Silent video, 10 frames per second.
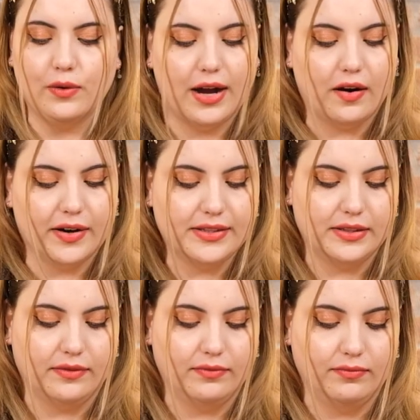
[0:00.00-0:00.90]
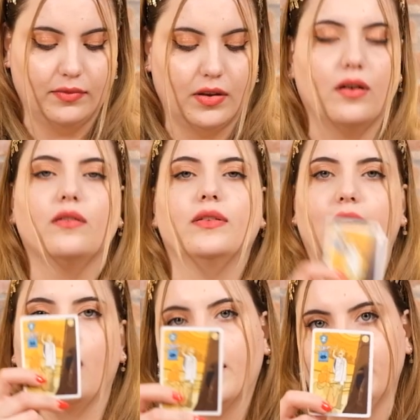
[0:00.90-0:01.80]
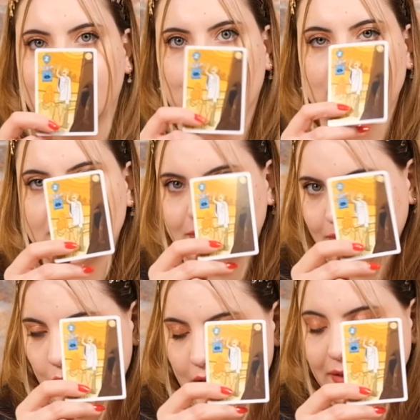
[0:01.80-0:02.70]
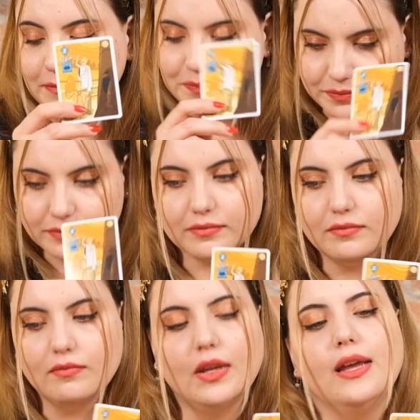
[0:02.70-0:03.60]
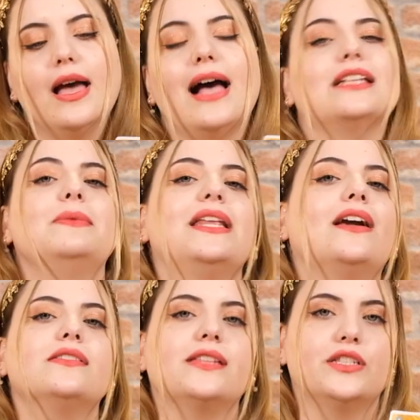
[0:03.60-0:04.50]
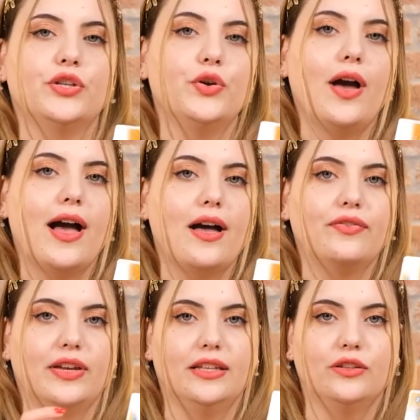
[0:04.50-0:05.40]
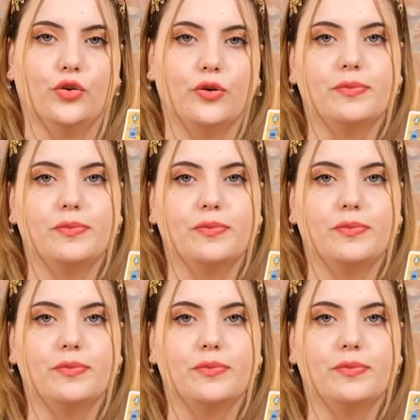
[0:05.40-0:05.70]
cards are these ones, okay? As many cards as you have in your